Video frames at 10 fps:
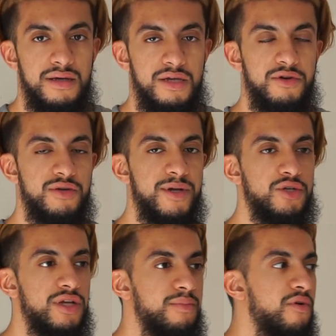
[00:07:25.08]
You want to make
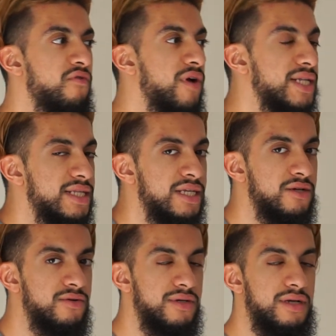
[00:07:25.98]
sure they both rise
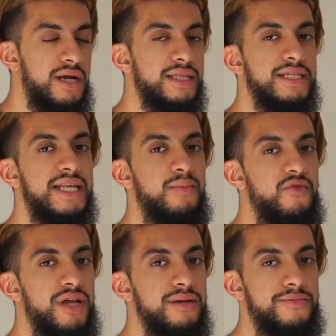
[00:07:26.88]
at the same
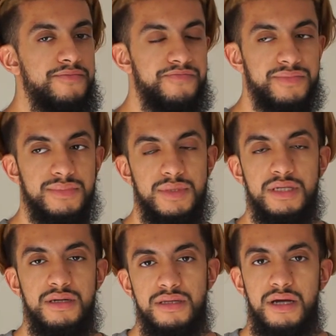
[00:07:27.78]
rate.
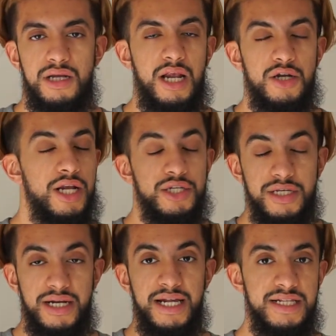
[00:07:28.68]
That's just a
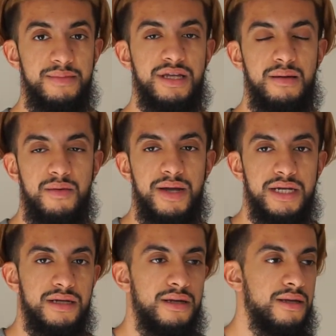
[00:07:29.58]
nice tip that came in my head.
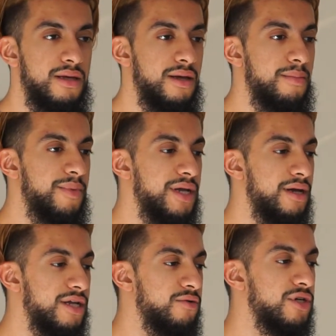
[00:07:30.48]
But
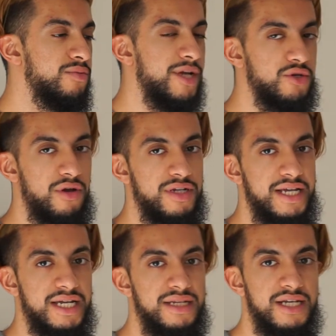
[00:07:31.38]
yeah, you want to make sure your
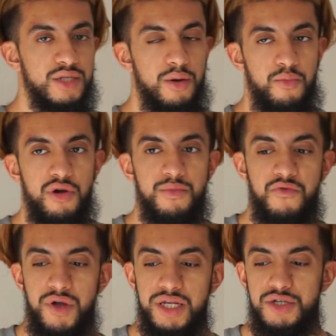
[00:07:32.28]
technique is on point
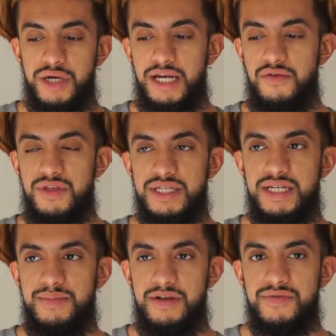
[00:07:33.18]
before you try any of these
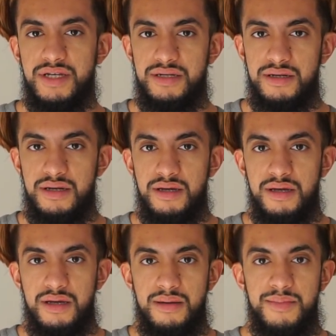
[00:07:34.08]
tips I've said,
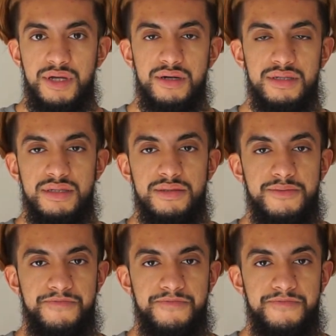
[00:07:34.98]
because